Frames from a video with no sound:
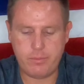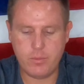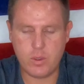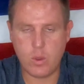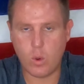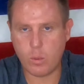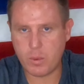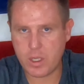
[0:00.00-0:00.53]

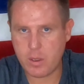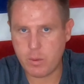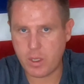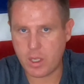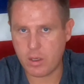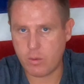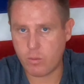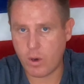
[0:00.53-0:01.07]
Normally you
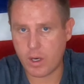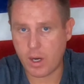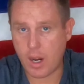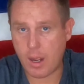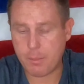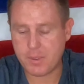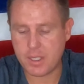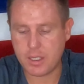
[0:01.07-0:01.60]
could run an
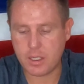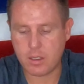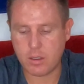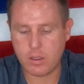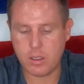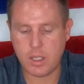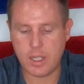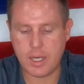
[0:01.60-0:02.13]
optic.
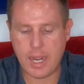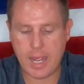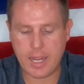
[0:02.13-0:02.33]
It